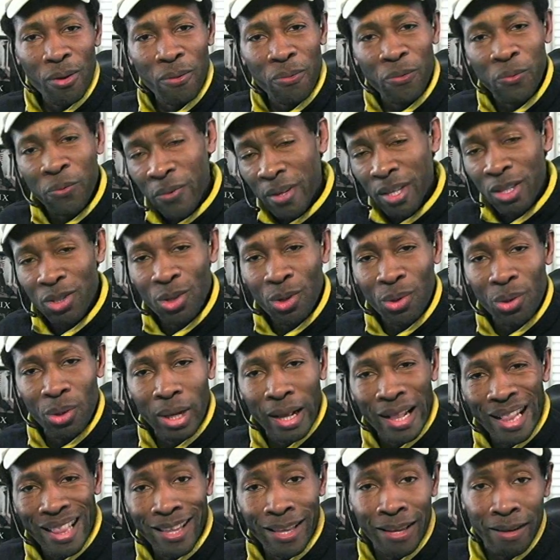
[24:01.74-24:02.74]
a fiscal
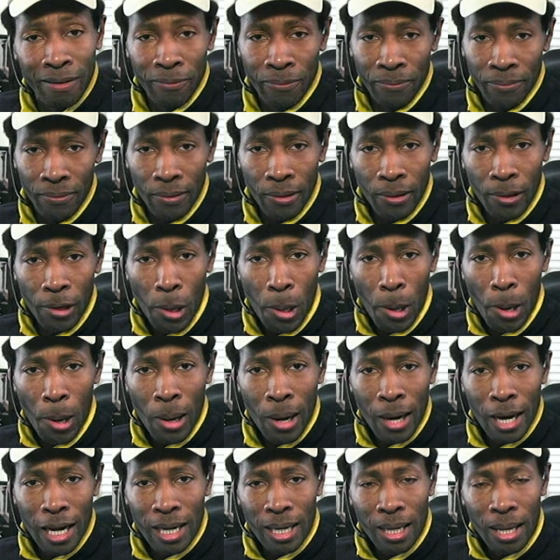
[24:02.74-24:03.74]
cliff, all
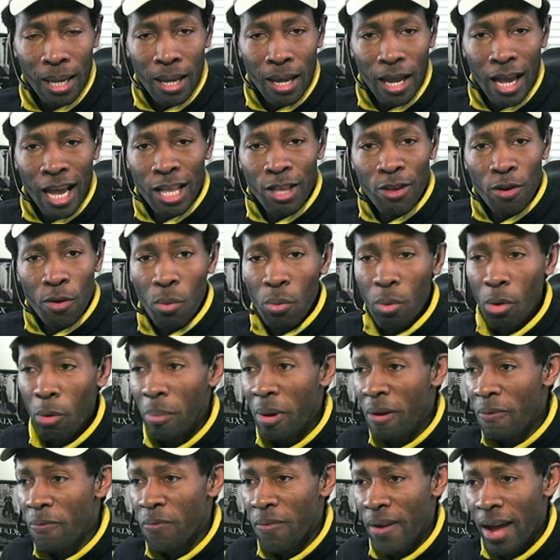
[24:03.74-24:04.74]
right? And you will
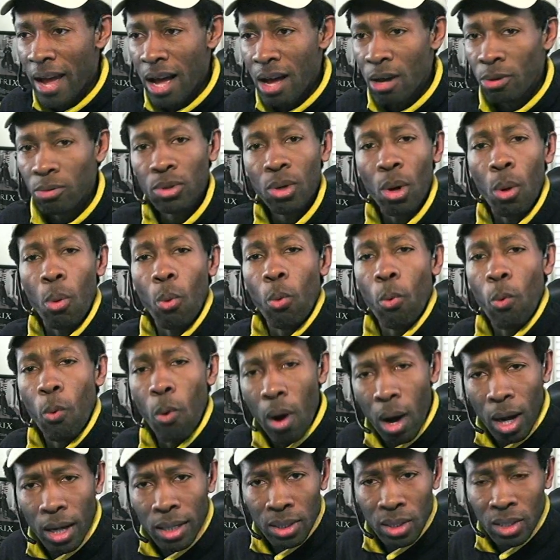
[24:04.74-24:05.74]
be found
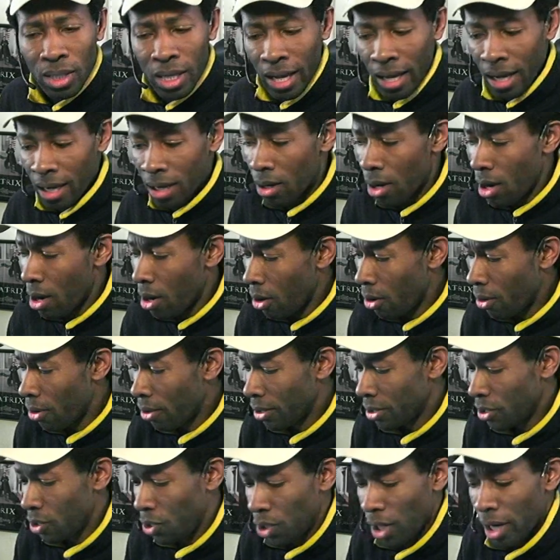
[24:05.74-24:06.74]
wanting
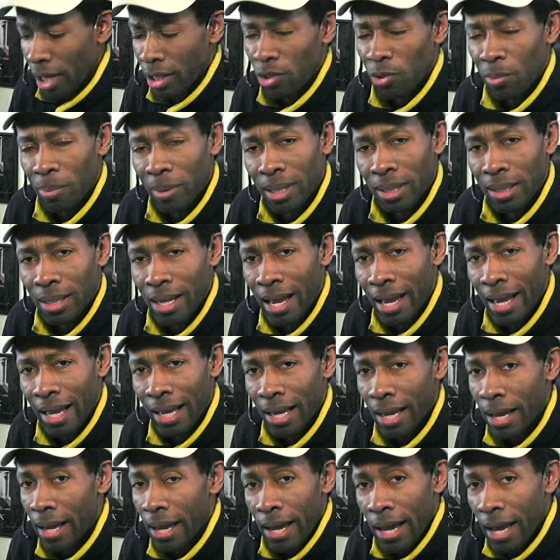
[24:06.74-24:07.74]
on Judgment Day,
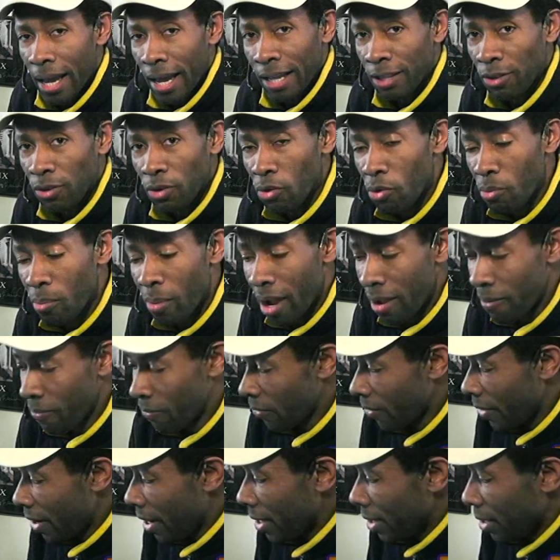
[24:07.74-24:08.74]
and you, my
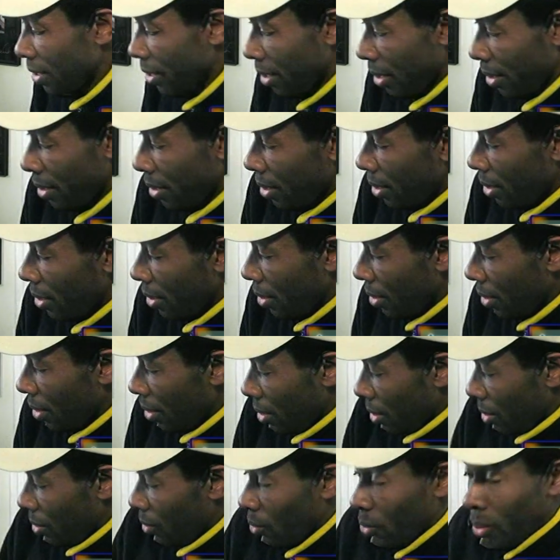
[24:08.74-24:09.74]
friend,
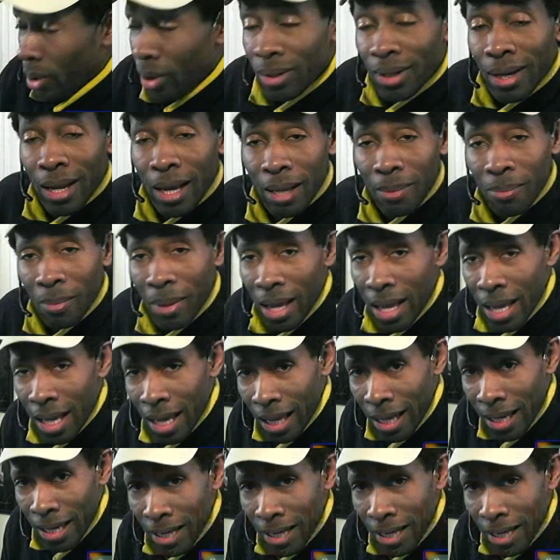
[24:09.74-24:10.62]
will not make it,